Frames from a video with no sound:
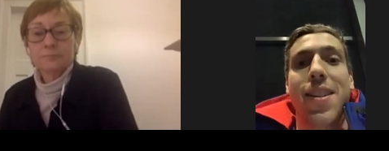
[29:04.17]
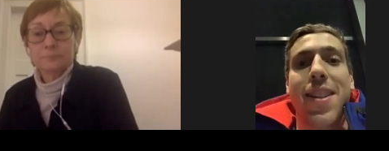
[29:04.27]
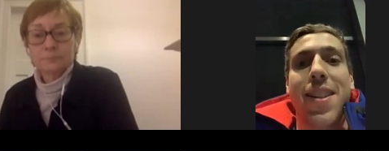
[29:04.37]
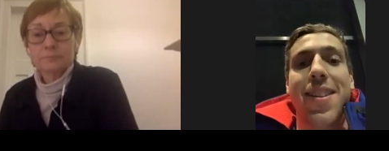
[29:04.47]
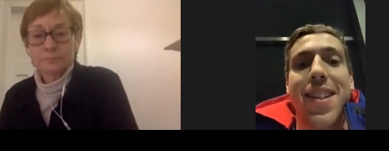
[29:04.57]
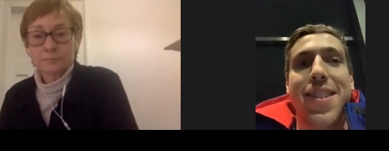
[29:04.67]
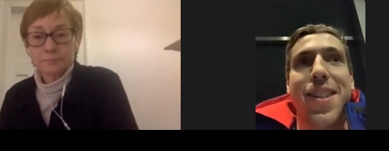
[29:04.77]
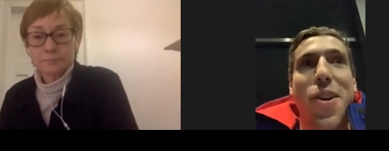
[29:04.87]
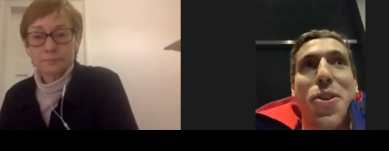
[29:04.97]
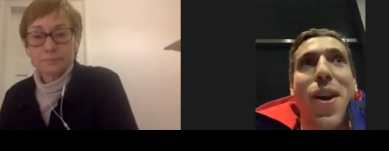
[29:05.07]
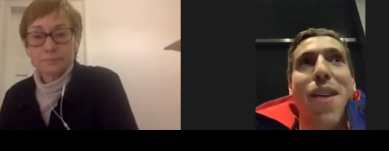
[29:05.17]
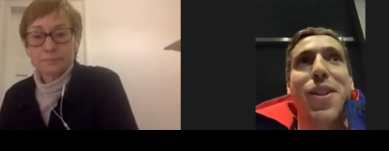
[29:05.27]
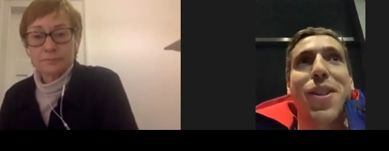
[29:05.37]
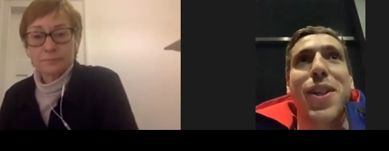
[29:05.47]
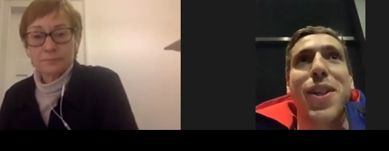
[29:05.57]
Speaker 1: That, that's how you have to
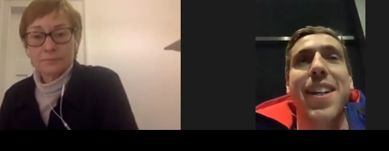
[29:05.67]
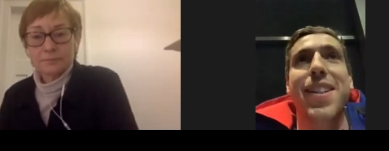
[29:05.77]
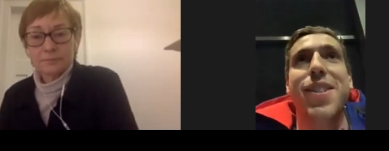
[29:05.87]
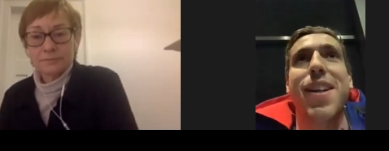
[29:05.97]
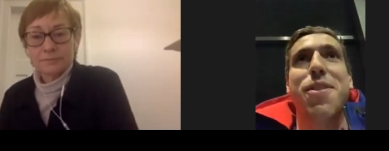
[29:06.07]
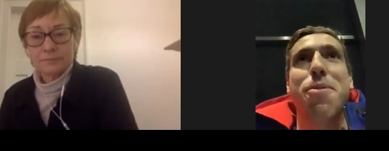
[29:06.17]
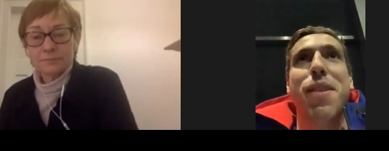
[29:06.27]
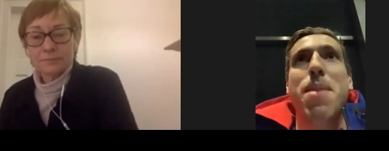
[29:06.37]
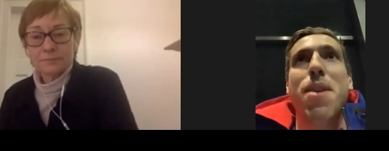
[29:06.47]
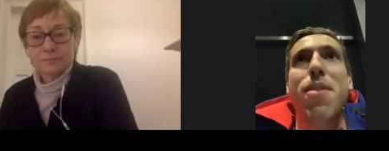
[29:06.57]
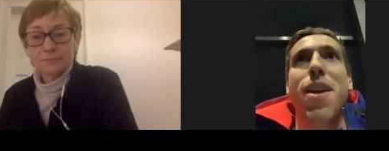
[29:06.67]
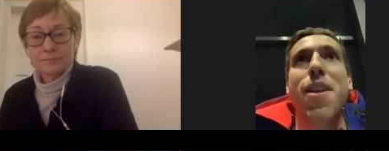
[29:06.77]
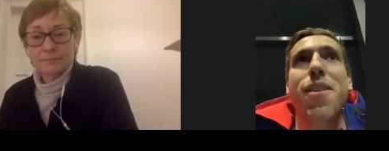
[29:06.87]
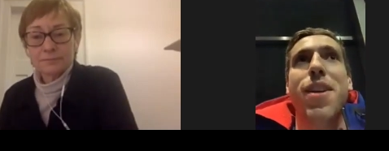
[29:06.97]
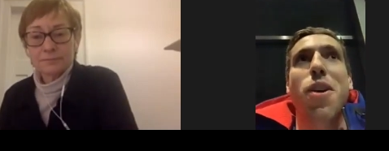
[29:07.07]
look at it. You just have to reframe it a
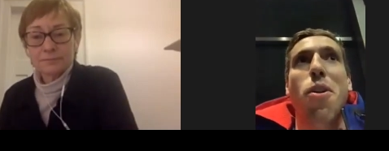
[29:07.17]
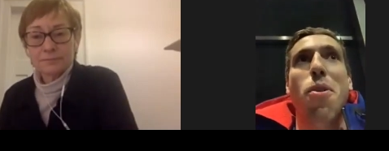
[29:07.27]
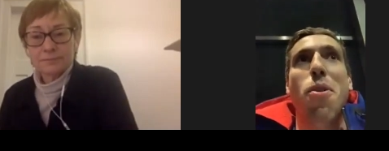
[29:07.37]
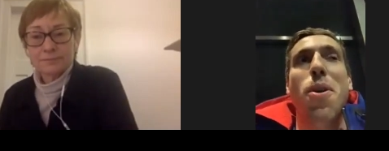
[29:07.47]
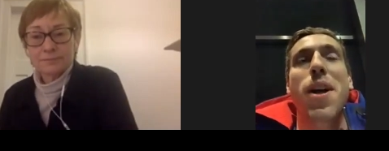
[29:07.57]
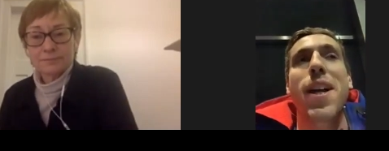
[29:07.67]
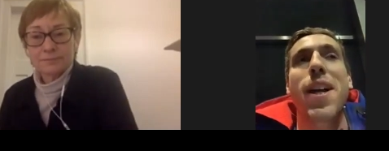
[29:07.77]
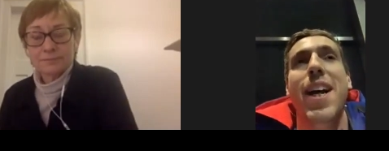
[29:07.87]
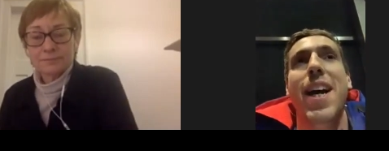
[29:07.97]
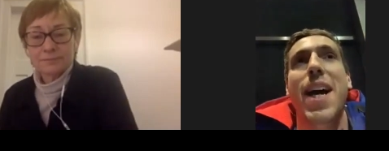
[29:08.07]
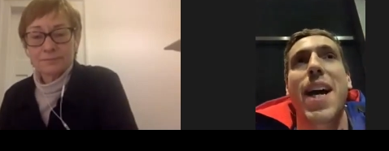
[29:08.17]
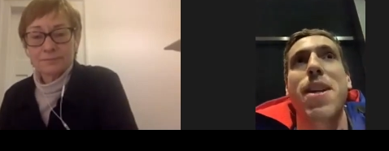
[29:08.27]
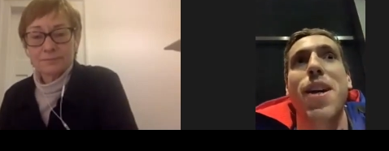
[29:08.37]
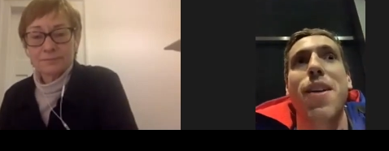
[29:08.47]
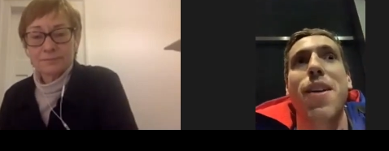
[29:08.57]
little bit rather than, oh,
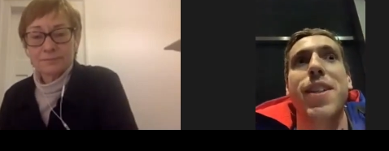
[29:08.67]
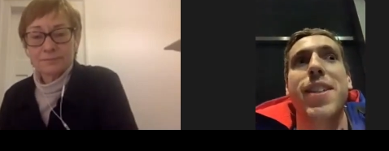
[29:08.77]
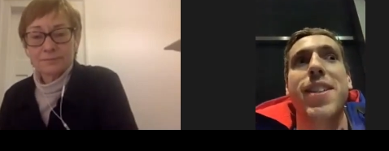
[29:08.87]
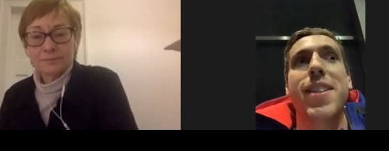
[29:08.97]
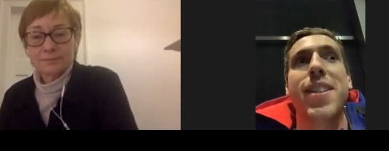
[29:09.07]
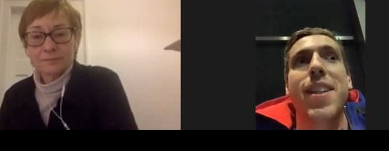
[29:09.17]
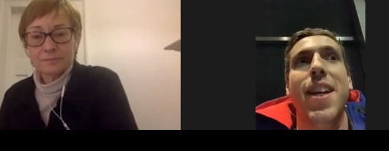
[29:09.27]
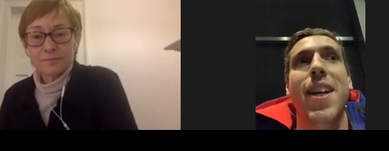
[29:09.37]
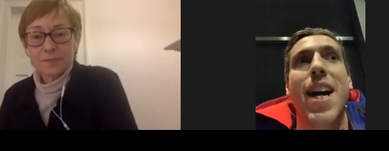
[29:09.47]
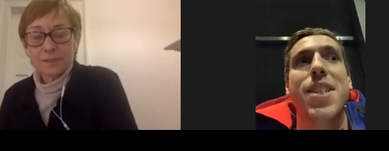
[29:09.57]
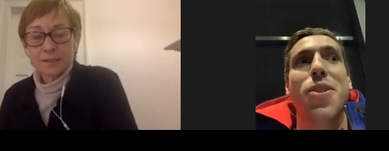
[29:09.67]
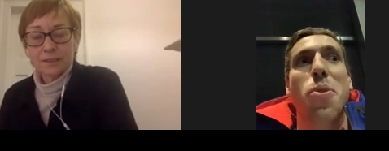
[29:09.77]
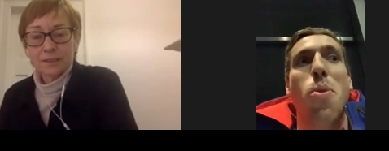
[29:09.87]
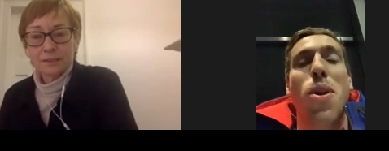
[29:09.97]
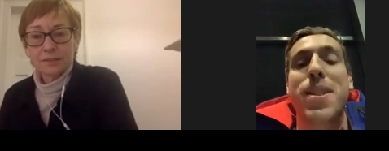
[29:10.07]
I'm nervous. I
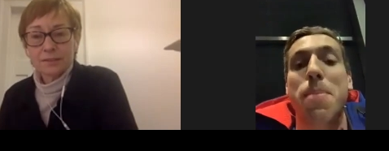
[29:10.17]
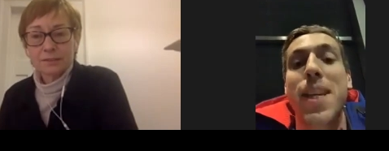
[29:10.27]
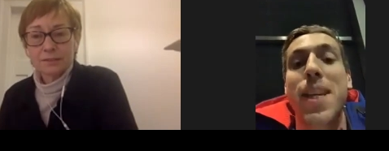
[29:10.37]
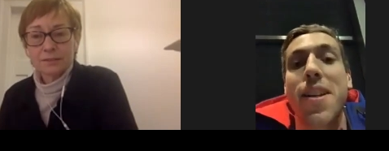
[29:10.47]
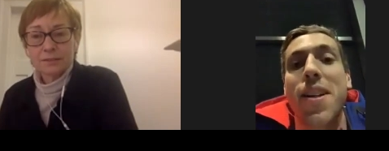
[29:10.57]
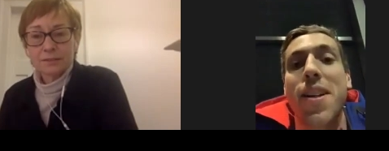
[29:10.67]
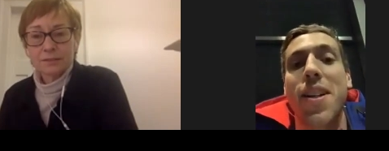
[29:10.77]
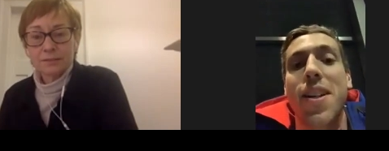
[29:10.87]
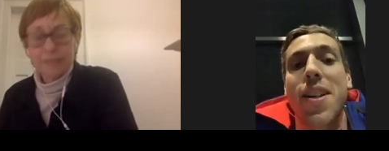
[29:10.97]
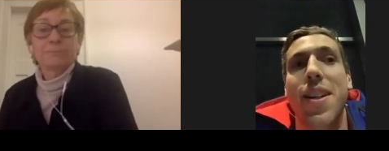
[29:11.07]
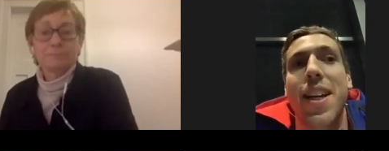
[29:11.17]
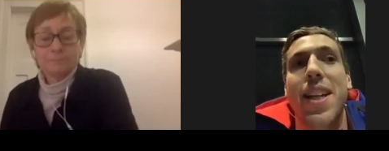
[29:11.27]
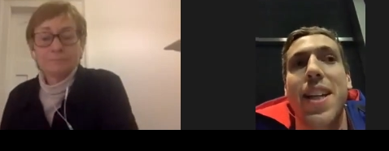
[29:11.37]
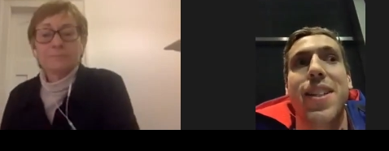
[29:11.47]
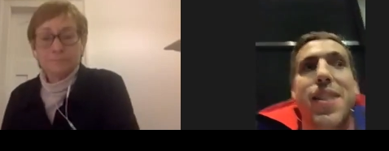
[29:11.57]
don't want to be here. Yeah.
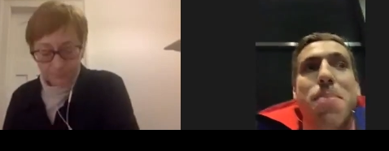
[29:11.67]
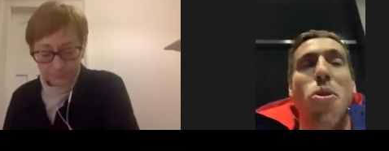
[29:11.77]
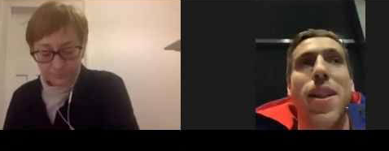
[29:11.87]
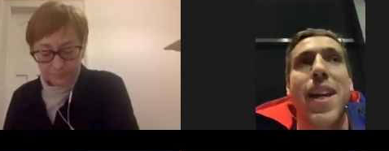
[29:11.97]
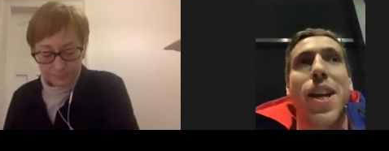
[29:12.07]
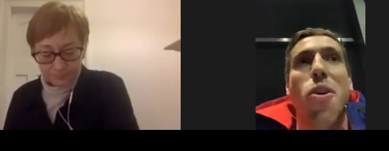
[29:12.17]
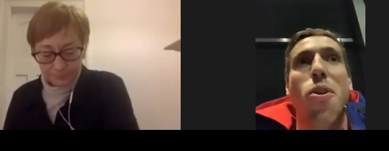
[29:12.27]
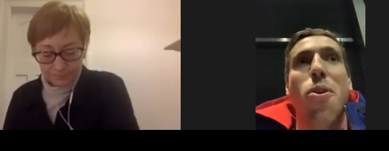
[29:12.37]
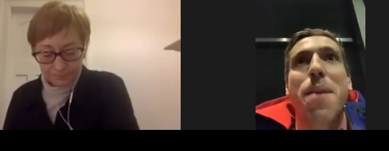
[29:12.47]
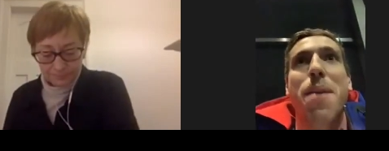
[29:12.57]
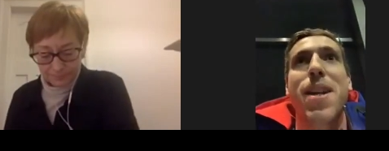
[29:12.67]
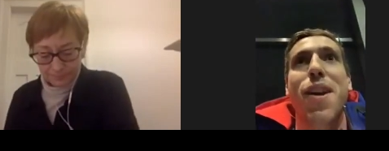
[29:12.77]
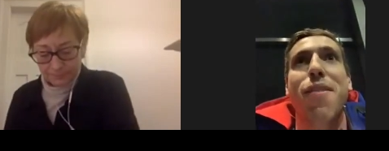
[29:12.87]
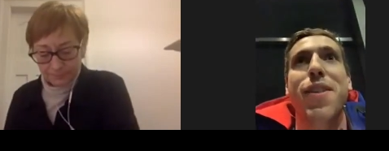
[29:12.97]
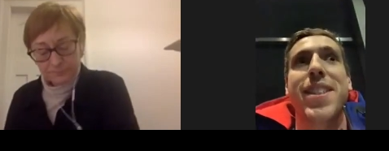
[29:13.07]
It's, it's more like, oh, I'm
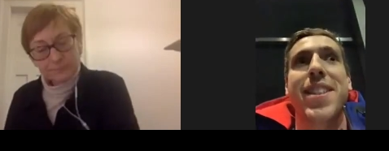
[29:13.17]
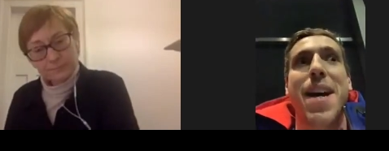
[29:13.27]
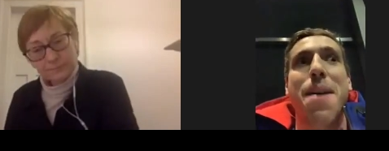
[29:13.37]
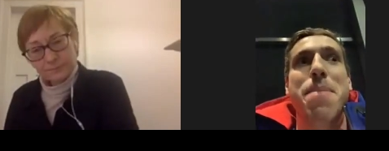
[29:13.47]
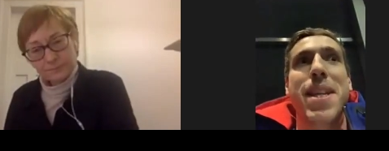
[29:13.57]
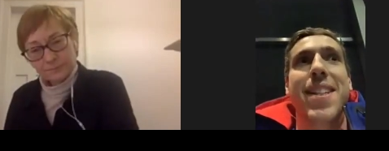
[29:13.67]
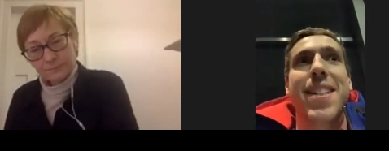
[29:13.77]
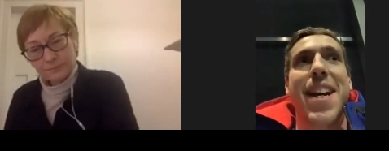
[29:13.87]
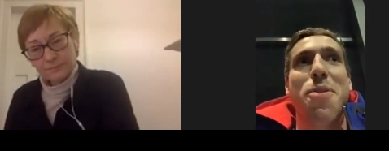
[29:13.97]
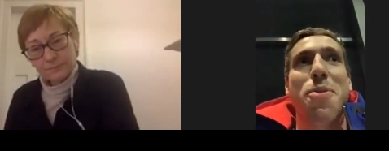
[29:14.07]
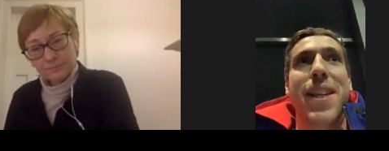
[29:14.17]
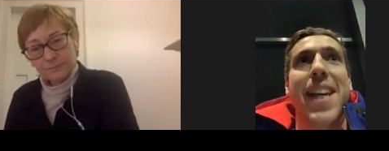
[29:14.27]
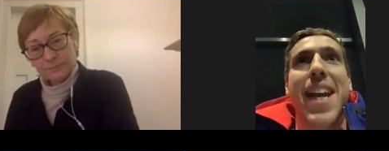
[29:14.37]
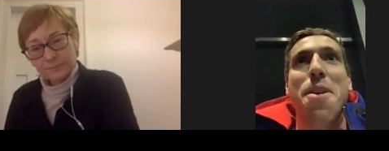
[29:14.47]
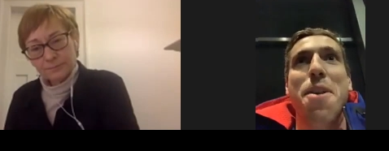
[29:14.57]
nervous. That means that I really
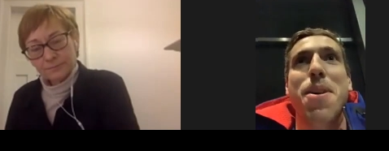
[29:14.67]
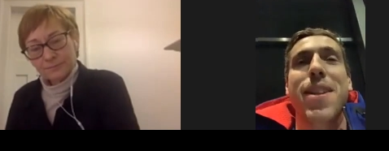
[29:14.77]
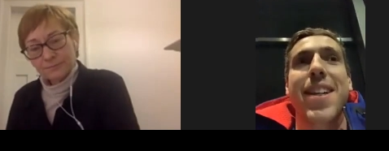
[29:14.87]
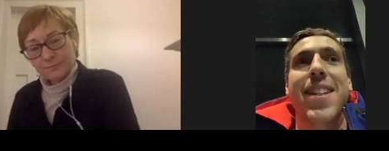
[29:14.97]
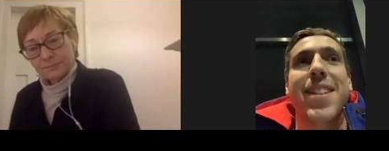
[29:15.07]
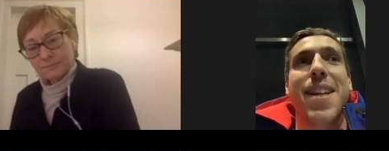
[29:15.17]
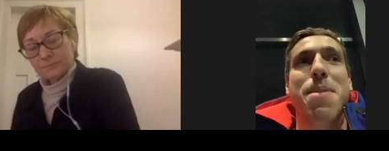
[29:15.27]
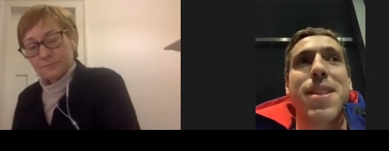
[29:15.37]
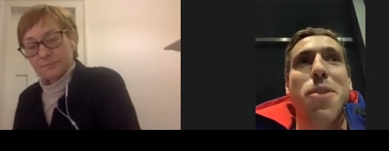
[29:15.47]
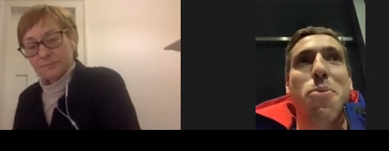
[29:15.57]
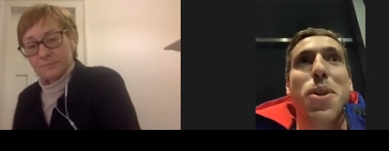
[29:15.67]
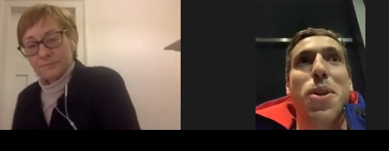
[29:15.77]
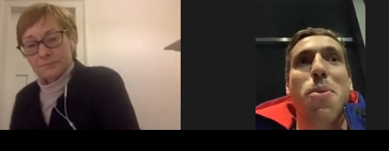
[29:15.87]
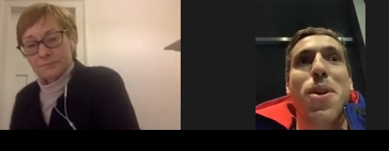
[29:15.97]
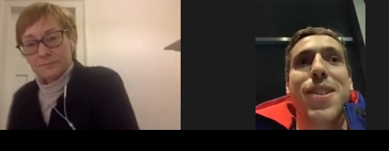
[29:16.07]
care about this. That means I really
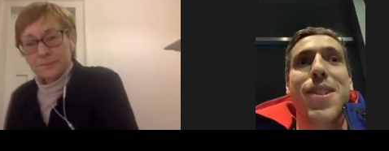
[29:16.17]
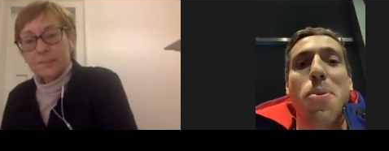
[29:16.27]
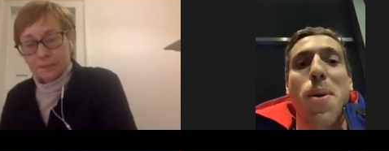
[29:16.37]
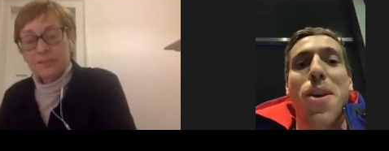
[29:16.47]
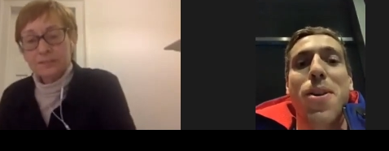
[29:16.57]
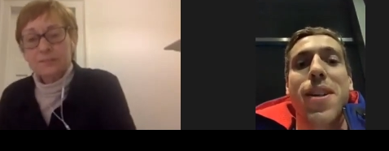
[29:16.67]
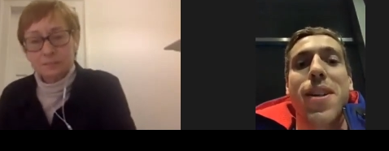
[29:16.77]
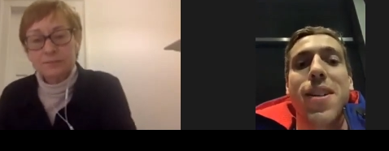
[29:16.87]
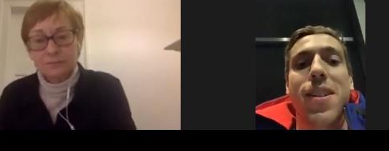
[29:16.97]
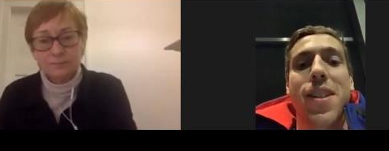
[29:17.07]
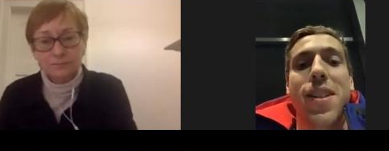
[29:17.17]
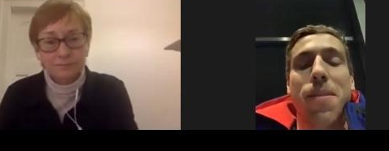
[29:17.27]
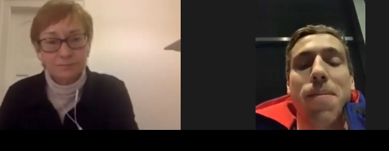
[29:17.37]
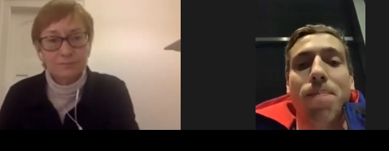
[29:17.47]
want to do well here. Uh,